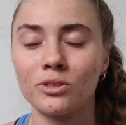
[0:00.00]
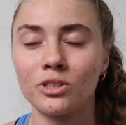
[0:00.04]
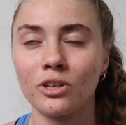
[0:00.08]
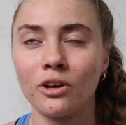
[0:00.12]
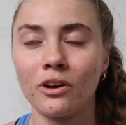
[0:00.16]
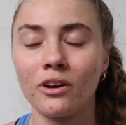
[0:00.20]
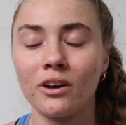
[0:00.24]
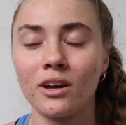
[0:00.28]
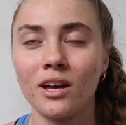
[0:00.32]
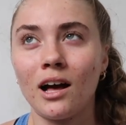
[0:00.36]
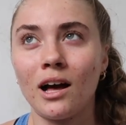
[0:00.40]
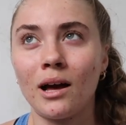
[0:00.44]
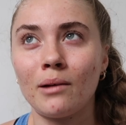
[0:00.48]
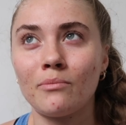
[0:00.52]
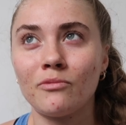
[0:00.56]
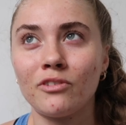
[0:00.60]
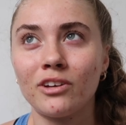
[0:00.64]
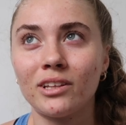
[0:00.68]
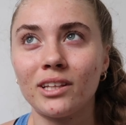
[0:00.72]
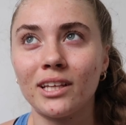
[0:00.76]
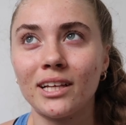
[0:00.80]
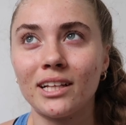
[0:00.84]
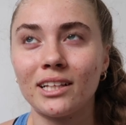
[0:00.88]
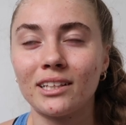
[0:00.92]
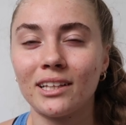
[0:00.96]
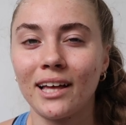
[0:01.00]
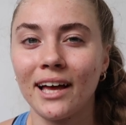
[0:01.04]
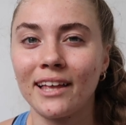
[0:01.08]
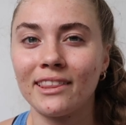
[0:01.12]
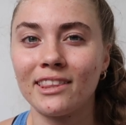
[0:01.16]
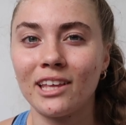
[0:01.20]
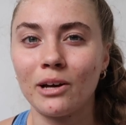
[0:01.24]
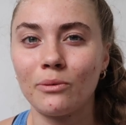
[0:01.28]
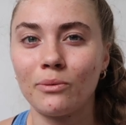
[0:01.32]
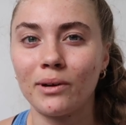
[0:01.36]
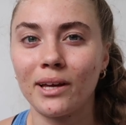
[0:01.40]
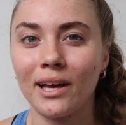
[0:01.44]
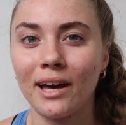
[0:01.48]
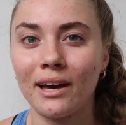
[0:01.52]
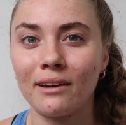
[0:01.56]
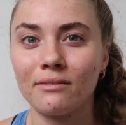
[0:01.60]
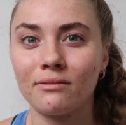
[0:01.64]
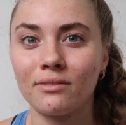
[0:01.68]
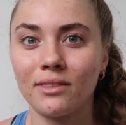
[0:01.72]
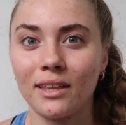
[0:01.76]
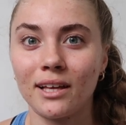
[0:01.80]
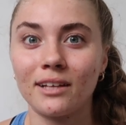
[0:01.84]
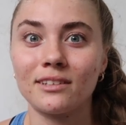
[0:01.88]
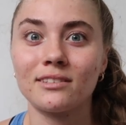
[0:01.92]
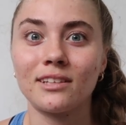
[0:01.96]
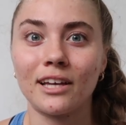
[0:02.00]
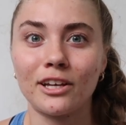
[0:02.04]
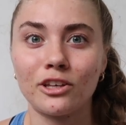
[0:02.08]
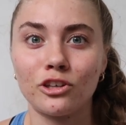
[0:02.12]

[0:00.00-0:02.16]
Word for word: So I'm really glad that we have things